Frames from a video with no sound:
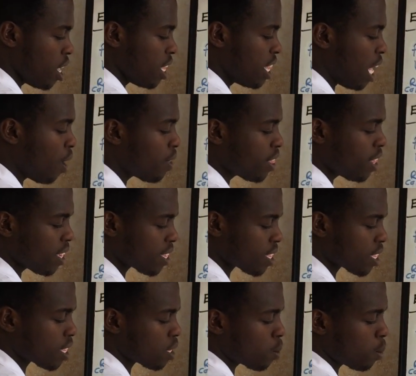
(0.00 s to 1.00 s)
Now,
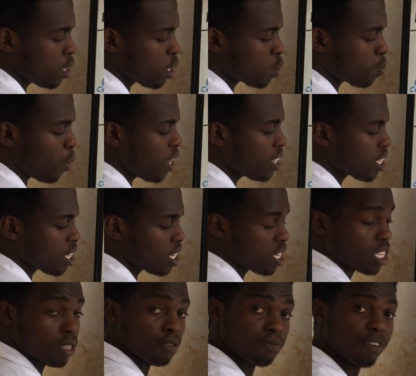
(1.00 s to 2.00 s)
this this point
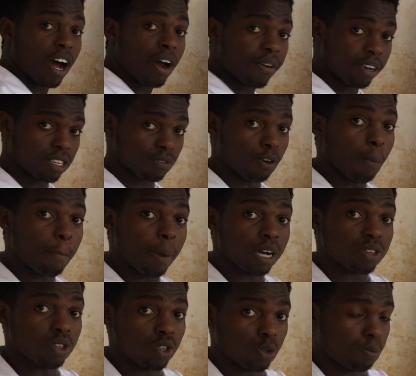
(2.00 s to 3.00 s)
is varies from
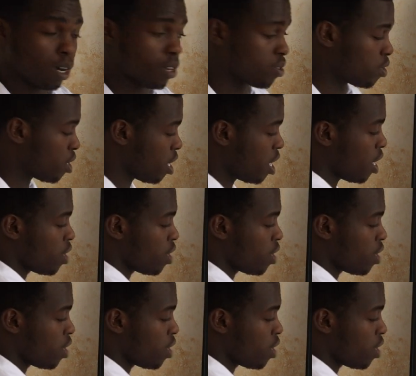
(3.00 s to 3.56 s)
person to person.